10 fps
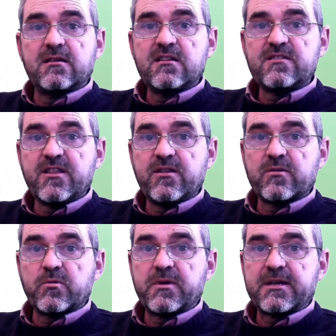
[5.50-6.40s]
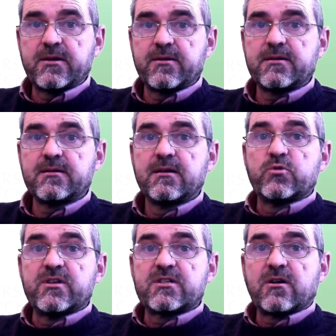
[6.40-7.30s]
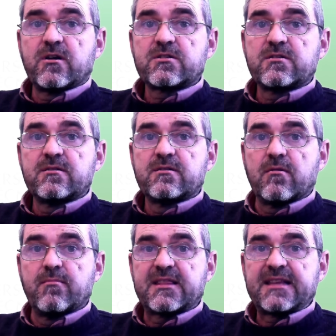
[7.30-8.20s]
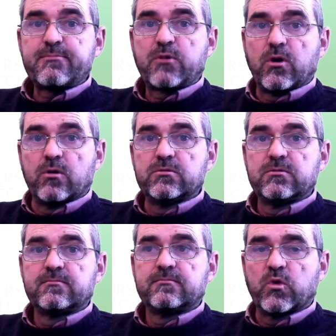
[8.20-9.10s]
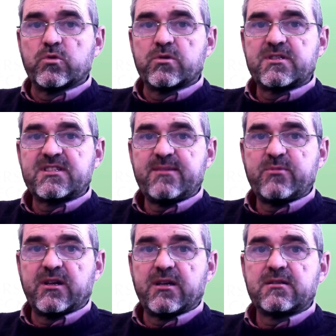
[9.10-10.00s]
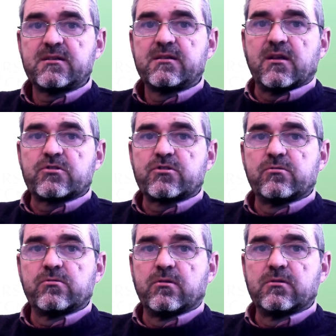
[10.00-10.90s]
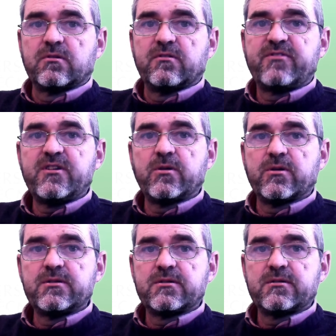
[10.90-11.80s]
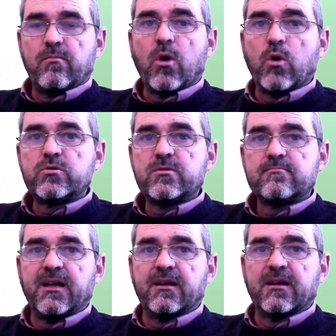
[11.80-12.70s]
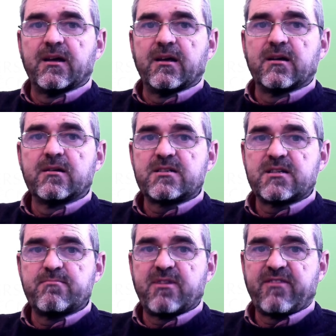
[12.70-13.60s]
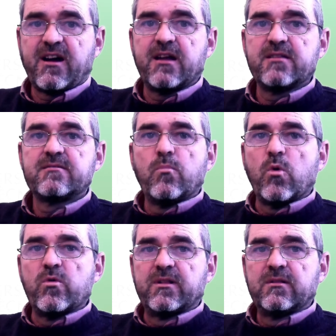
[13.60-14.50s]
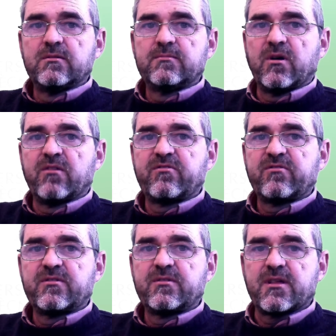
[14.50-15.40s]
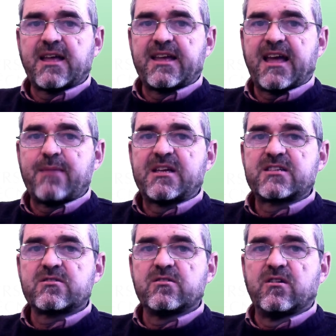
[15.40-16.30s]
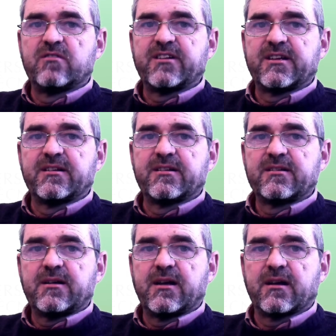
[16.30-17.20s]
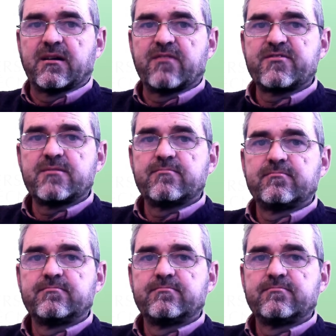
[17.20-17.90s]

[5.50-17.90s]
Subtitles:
in this video we are going to discuss the MATLAB code to simulate the so-called phugoid mode in a simplified model of the dynamics of an aircraft.